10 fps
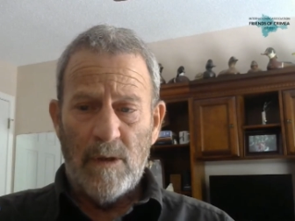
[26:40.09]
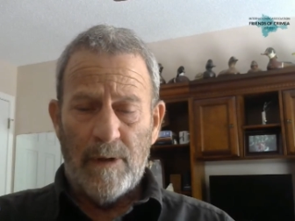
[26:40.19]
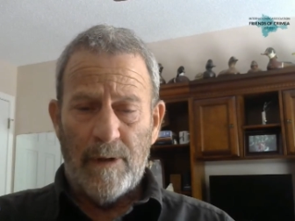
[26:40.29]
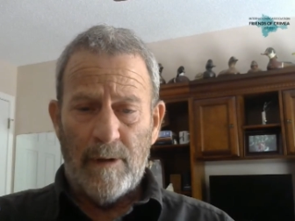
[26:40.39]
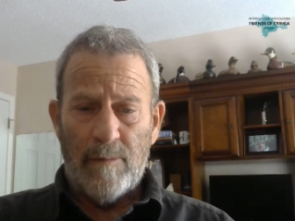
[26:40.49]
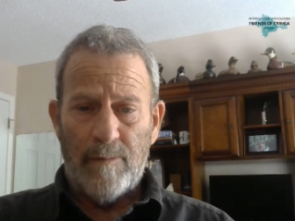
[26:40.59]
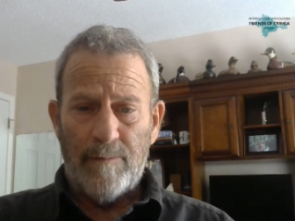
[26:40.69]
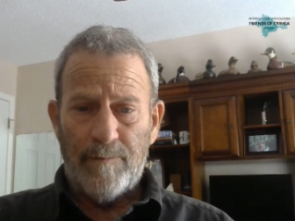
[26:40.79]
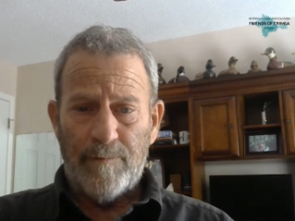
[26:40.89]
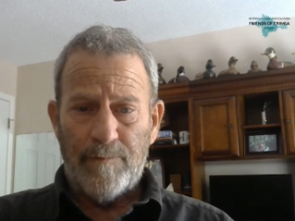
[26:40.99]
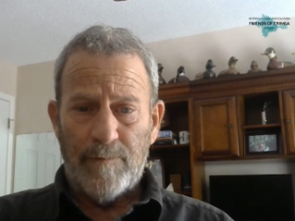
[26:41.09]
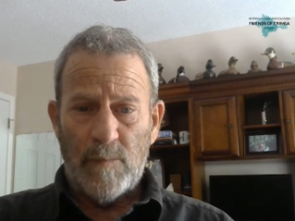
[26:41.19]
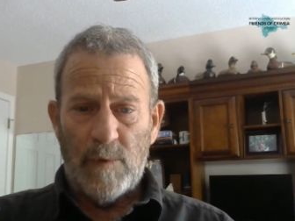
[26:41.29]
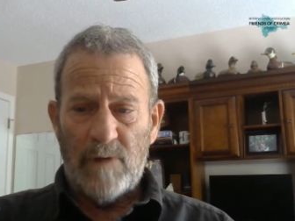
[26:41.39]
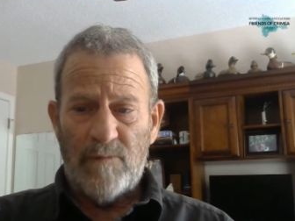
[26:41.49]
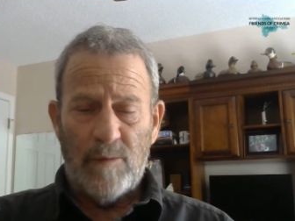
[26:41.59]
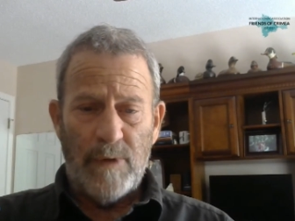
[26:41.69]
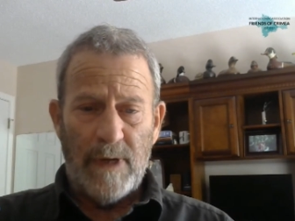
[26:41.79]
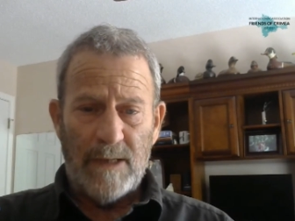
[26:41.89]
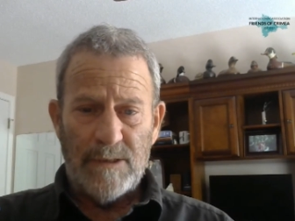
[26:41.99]
Um, one of them we
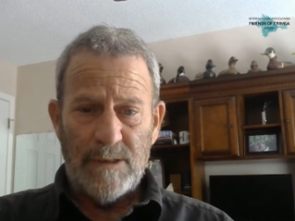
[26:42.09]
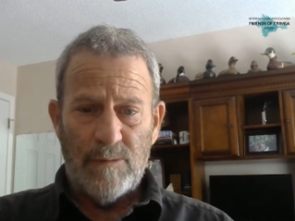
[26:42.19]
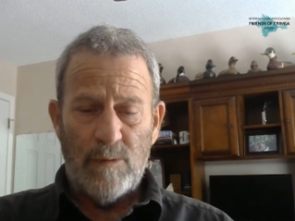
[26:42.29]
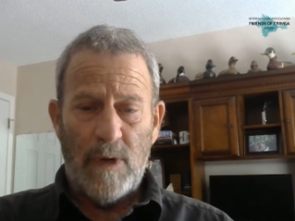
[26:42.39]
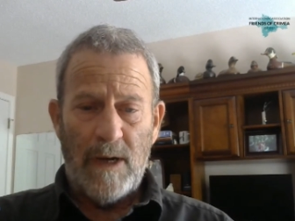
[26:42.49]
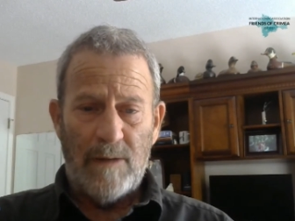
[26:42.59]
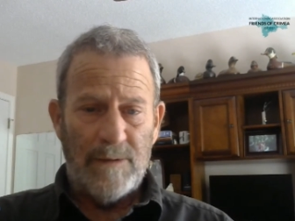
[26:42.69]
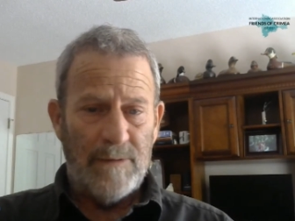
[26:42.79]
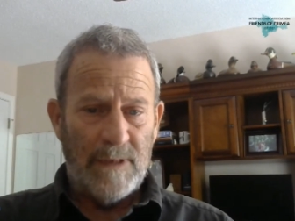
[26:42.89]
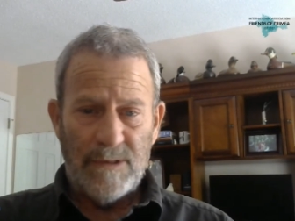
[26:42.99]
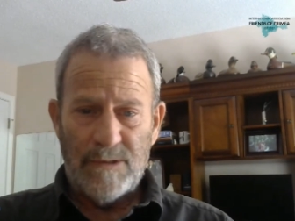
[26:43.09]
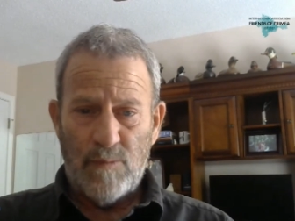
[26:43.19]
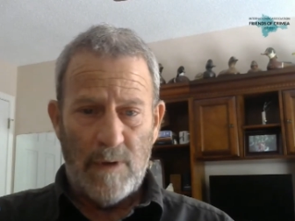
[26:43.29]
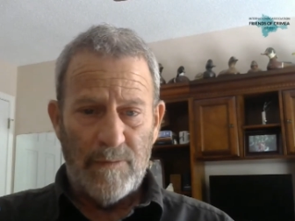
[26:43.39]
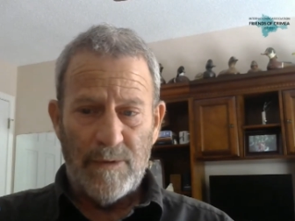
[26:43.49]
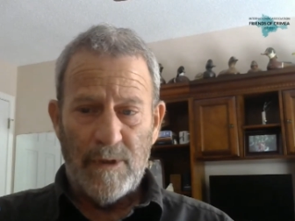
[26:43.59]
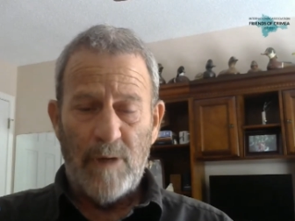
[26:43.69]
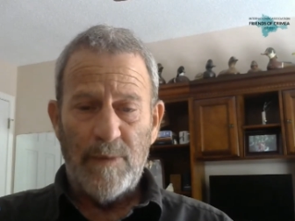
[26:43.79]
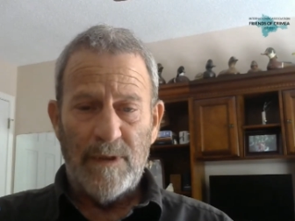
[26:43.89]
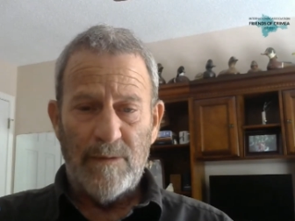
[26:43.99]
actually rewilded that just wandered
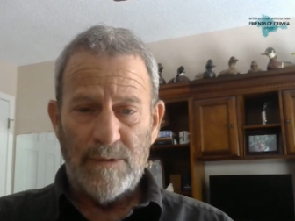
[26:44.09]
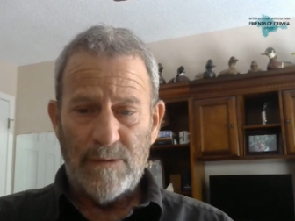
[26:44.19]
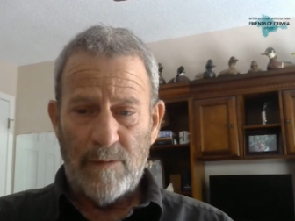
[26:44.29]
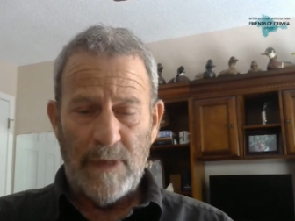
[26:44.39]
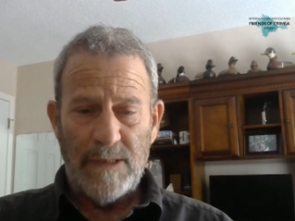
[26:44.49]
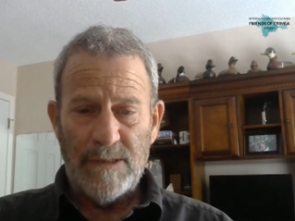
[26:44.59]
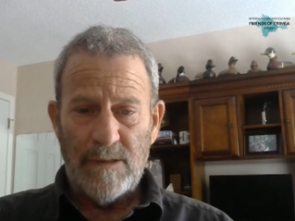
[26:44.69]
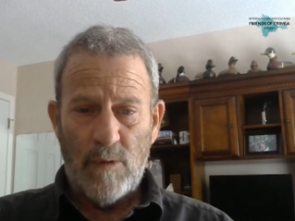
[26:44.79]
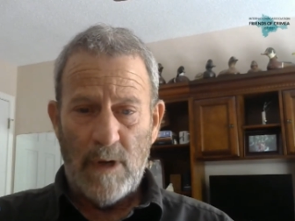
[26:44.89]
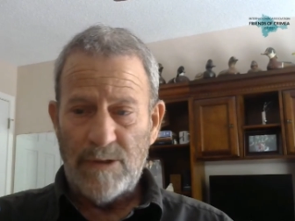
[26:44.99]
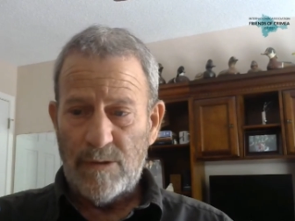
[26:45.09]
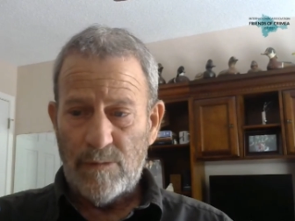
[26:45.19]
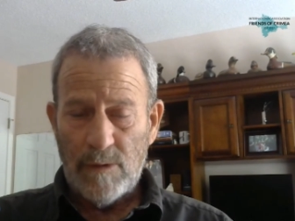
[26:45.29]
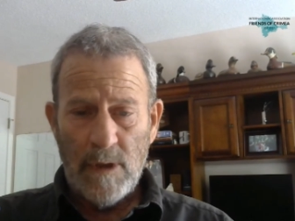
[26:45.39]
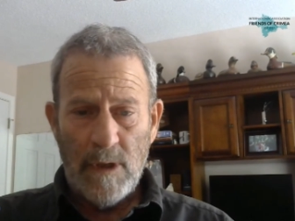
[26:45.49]
up and it was amazing to watch her